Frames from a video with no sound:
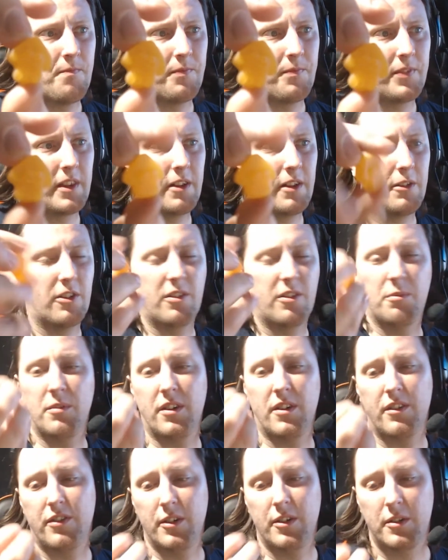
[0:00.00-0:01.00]
It doesn't want to
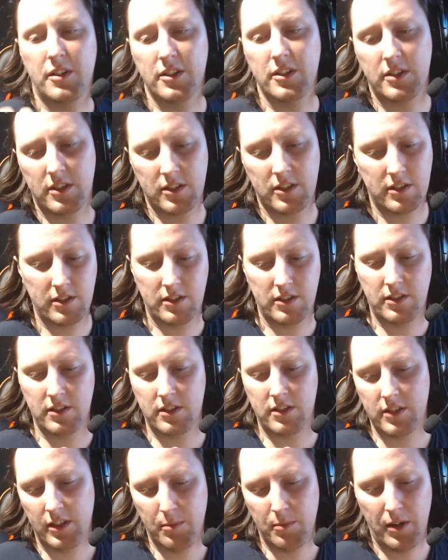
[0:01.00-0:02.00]
focus because it can see
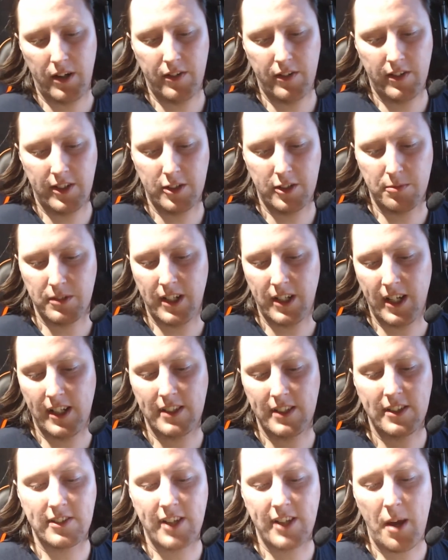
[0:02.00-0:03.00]
my face, but yeah, it's the
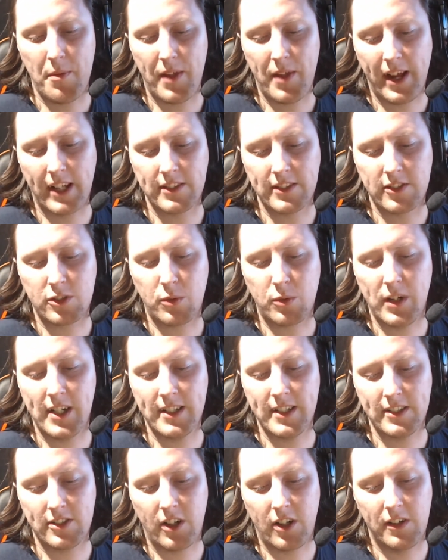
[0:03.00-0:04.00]
same thing. It's a squid, it's
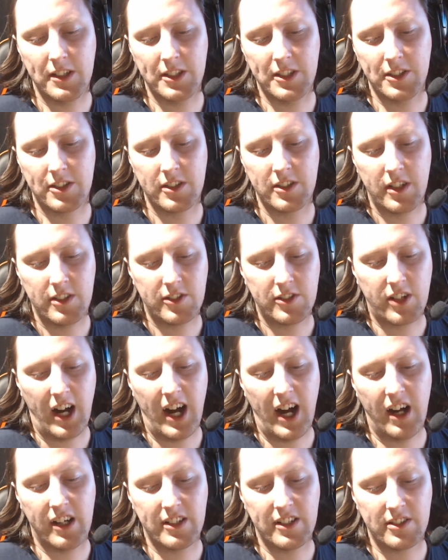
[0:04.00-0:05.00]
orange, it's got
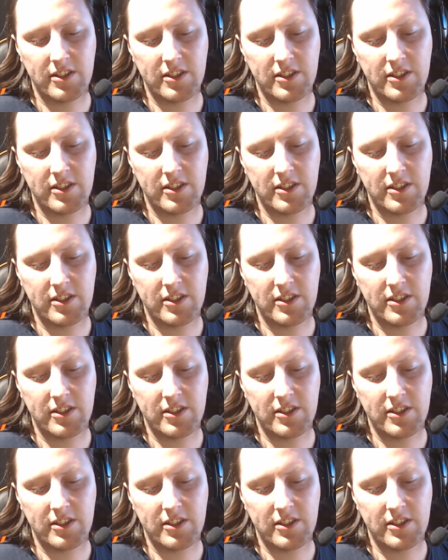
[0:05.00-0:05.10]
eyes.